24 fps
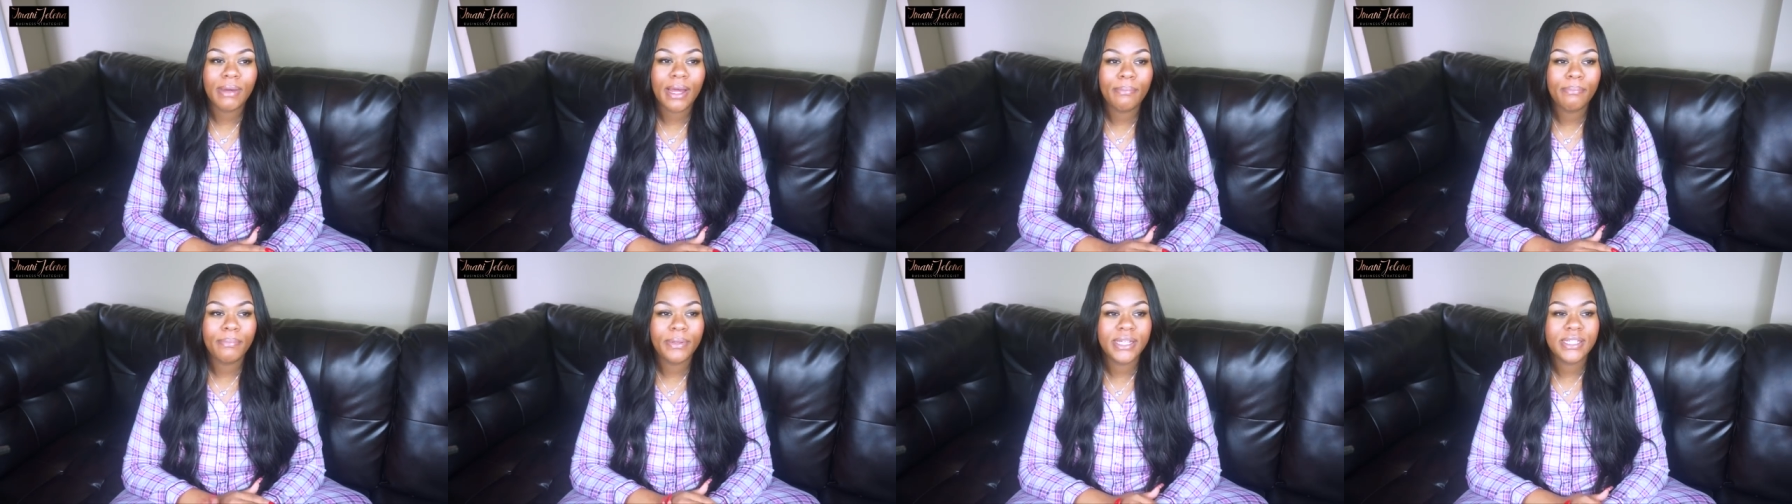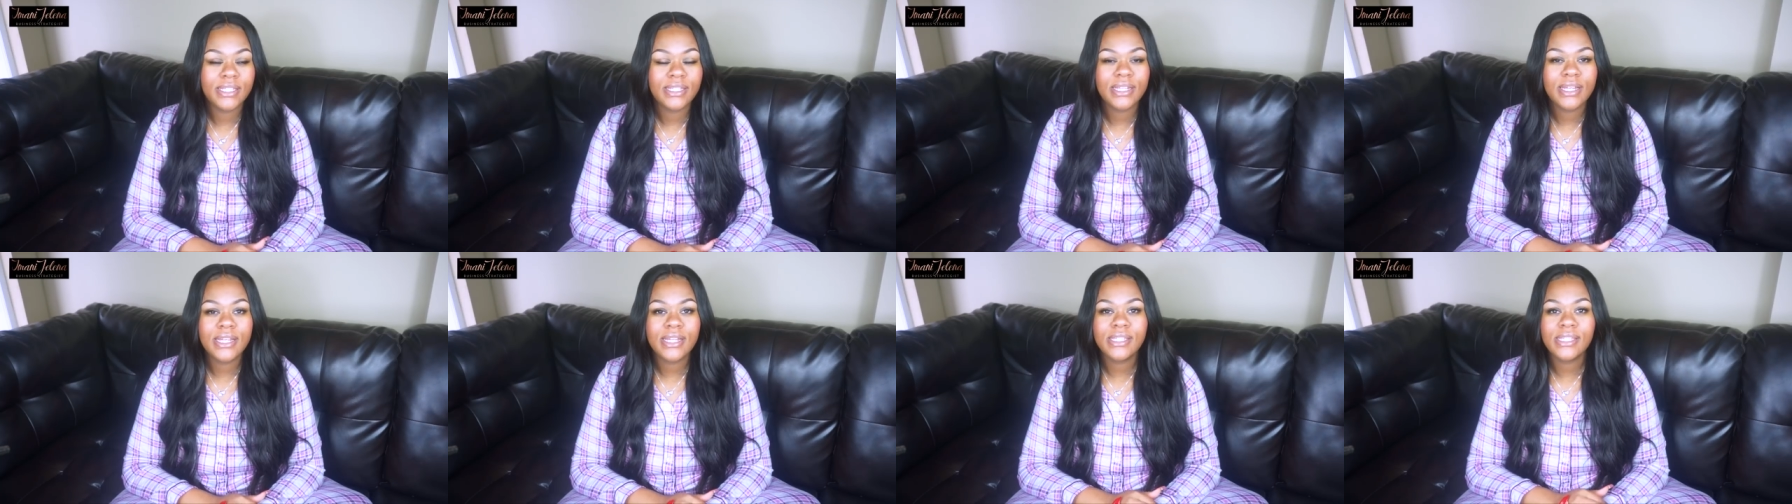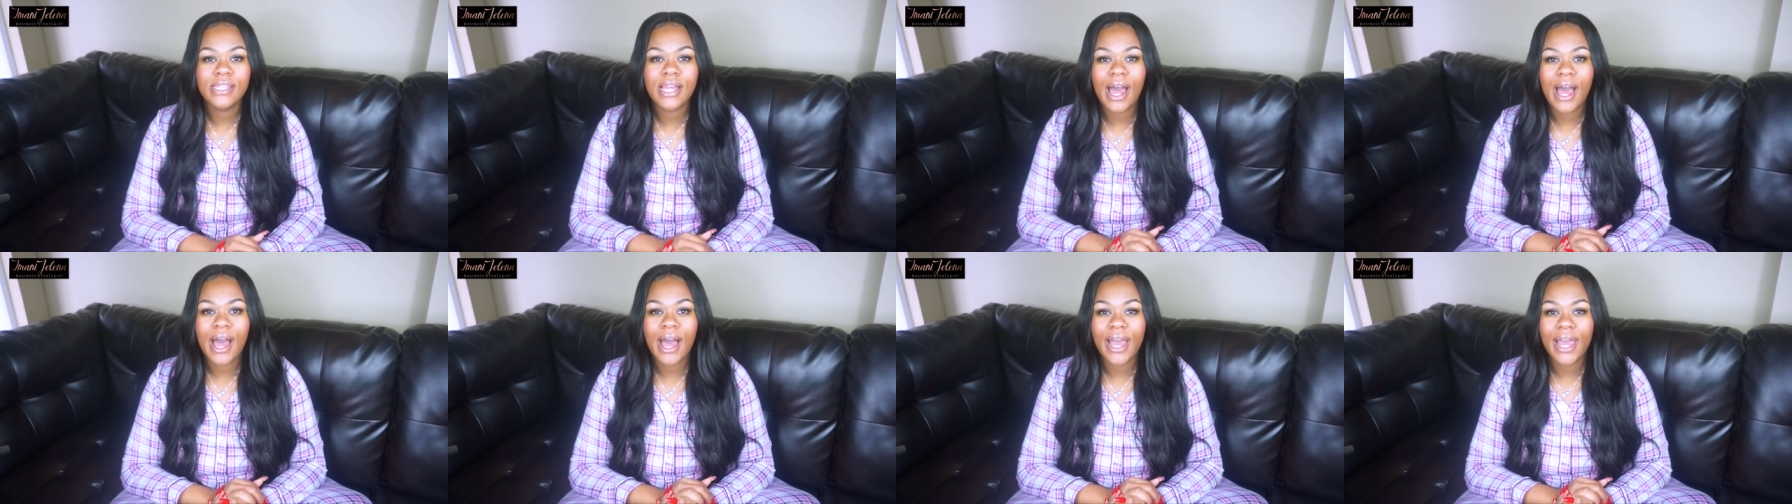my
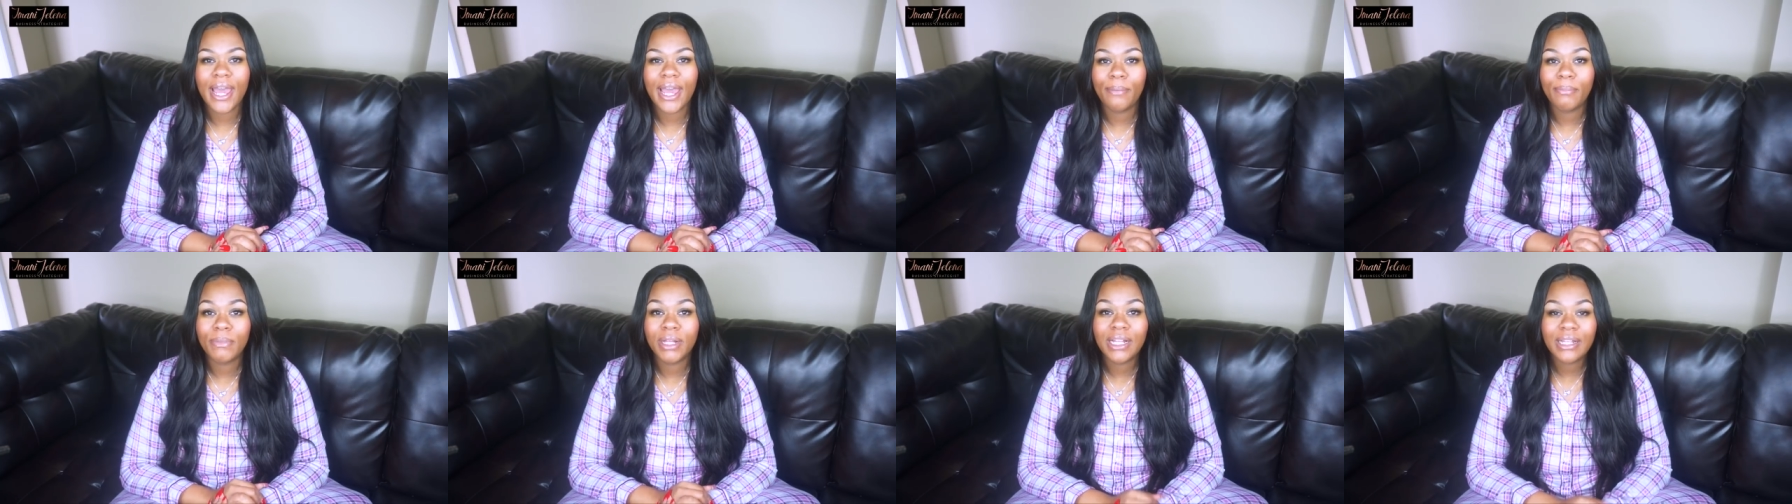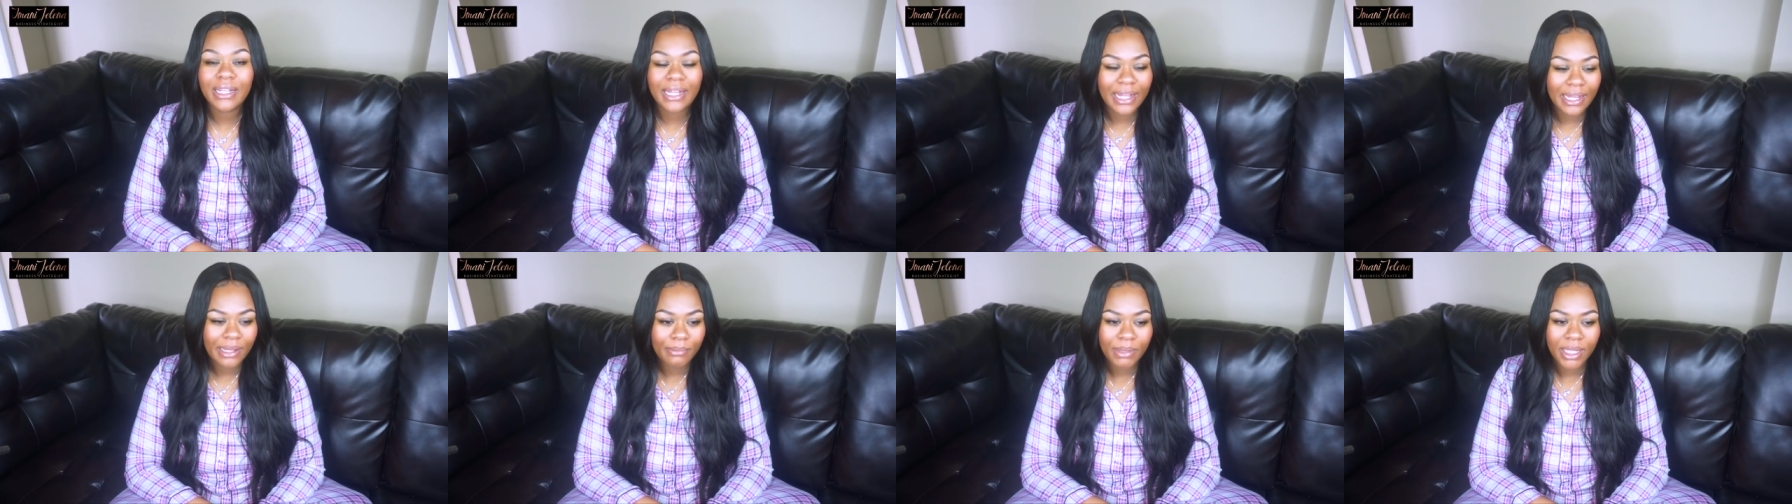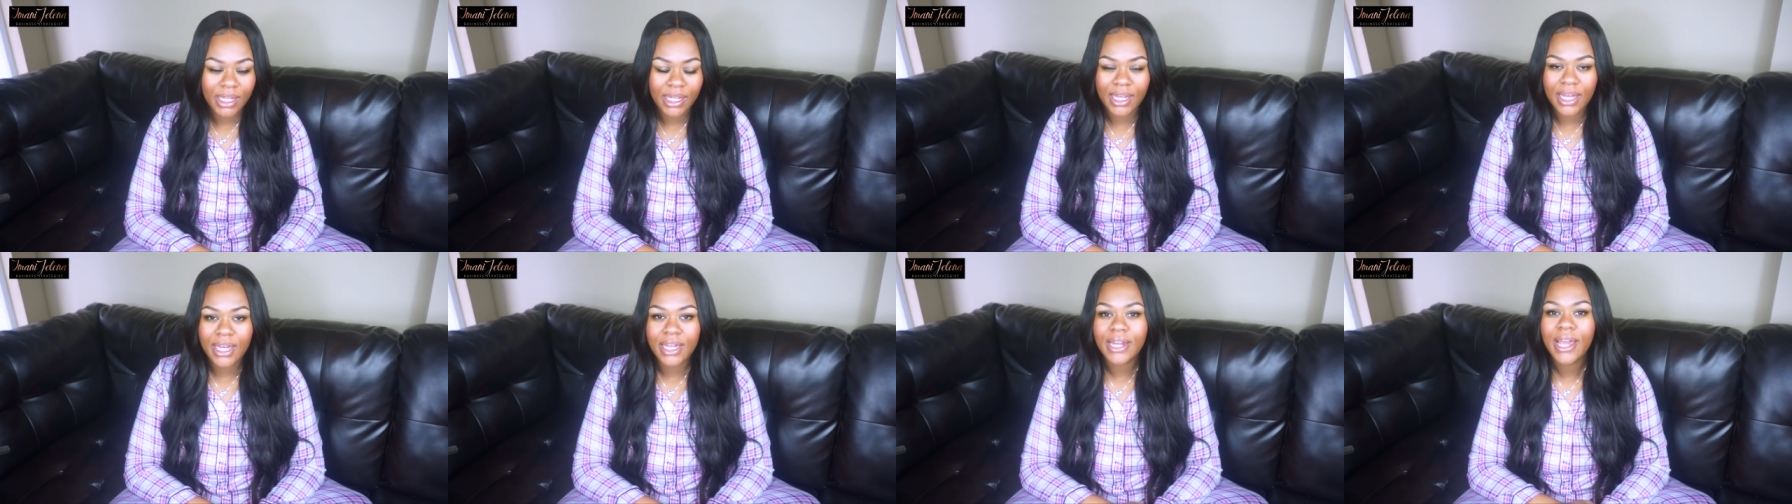business. I am
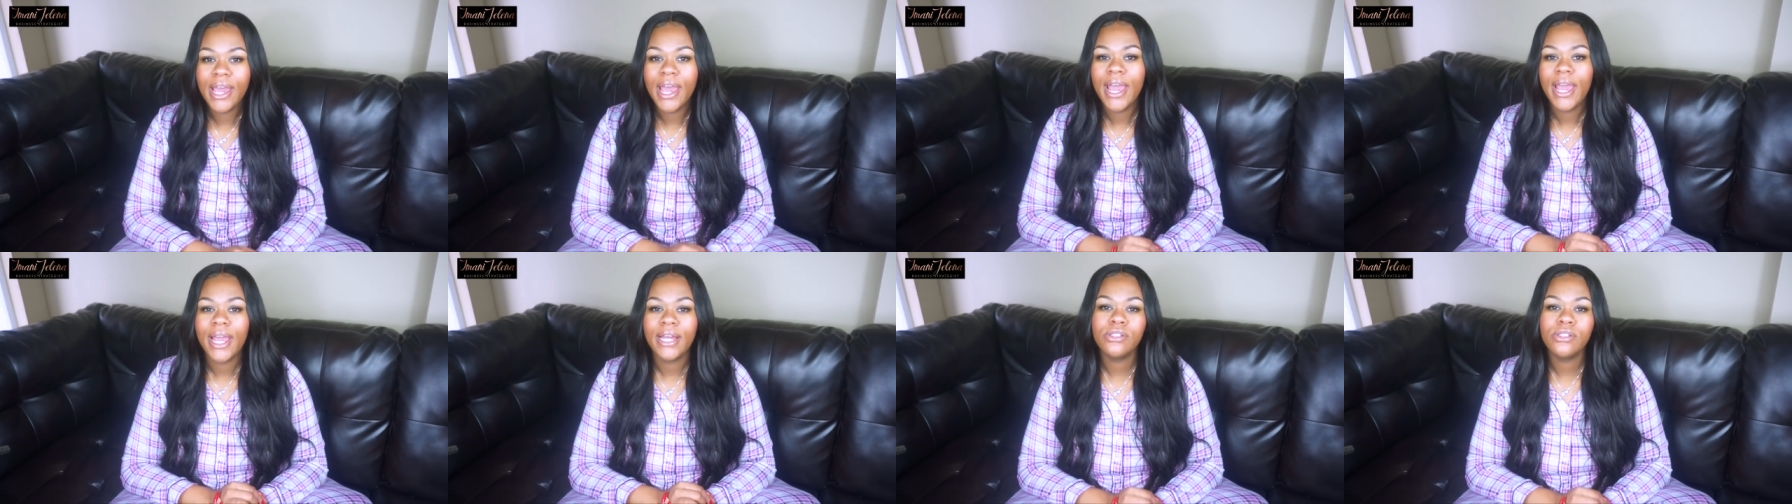claiming it.